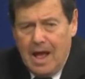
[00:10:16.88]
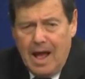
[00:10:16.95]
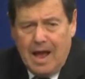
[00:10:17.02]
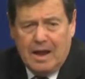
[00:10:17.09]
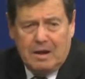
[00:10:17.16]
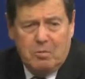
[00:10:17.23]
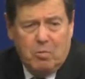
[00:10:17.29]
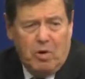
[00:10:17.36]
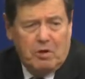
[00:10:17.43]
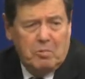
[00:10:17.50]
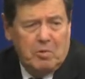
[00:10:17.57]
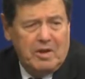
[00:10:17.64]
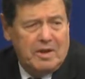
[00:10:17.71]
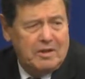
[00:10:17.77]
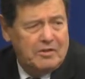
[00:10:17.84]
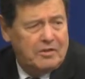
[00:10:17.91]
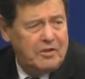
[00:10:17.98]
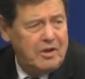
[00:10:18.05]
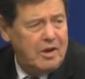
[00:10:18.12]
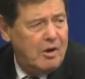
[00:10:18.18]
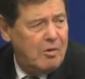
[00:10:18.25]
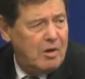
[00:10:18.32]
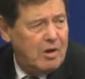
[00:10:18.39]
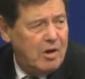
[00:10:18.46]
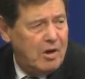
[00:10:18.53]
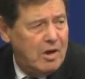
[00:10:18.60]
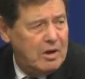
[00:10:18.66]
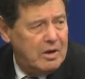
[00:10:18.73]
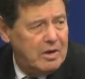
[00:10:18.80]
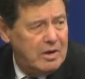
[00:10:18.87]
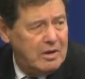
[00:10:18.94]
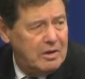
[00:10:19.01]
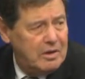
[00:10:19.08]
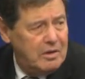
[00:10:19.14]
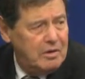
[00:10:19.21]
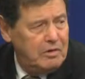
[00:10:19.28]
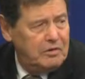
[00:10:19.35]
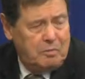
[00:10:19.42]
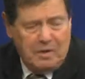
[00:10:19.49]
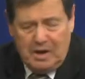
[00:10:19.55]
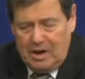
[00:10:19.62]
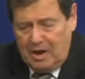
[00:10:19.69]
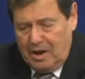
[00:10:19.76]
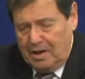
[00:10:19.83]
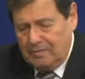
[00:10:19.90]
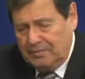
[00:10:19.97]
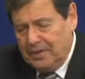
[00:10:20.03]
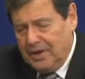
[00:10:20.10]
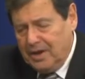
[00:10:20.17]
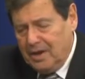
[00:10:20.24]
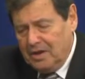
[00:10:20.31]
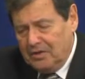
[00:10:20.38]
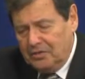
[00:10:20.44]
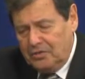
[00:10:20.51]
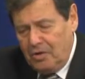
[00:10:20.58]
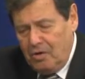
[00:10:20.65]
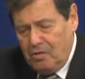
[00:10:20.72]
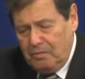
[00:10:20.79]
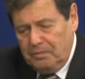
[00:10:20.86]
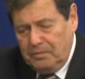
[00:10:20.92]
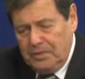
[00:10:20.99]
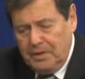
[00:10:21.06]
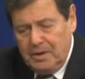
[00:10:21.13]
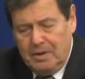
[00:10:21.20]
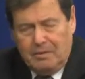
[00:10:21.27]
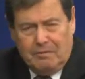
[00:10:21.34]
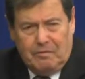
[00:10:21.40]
and what we can see going on in the news media. So mm, what